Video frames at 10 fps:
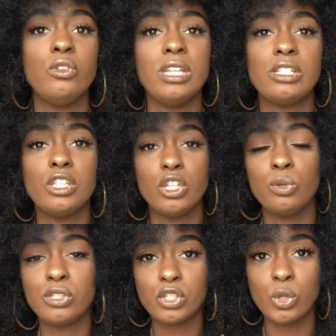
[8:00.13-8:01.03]
you need to
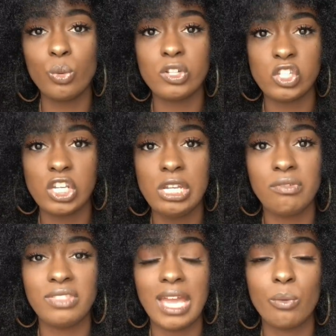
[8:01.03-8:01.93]
use to
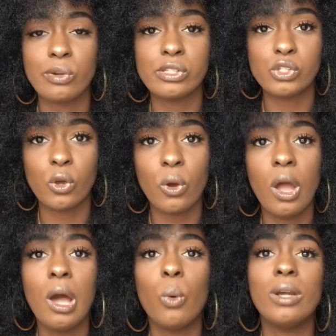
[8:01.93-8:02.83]
achieve that
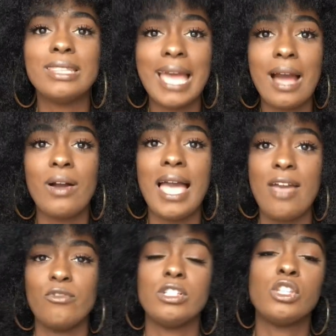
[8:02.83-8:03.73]
result without
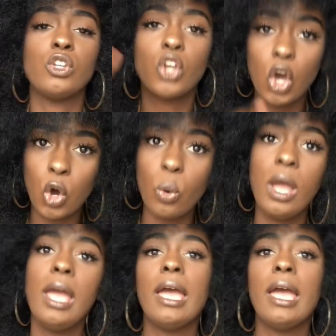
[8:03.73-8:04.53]
having to go